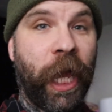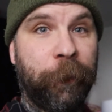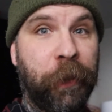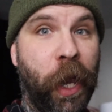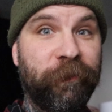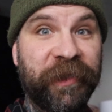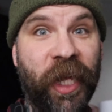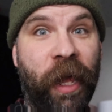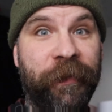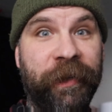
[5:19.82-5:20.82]
lot of problem
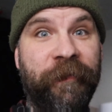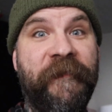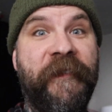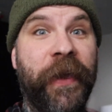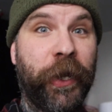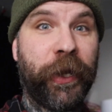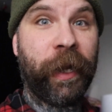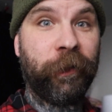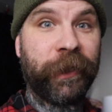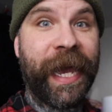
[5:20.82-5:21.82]
solving, figuring
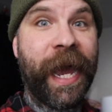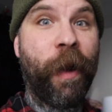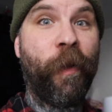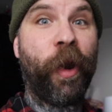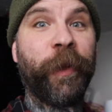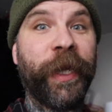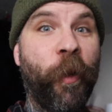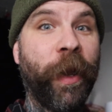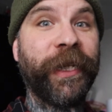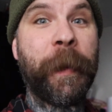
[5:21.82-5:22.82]
out how are we
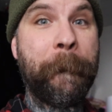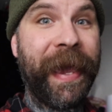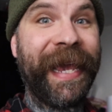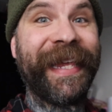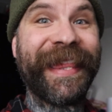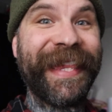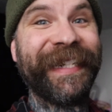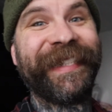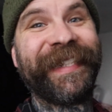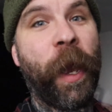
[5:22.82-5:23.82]
going to make
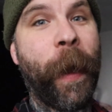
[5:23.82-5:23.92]
this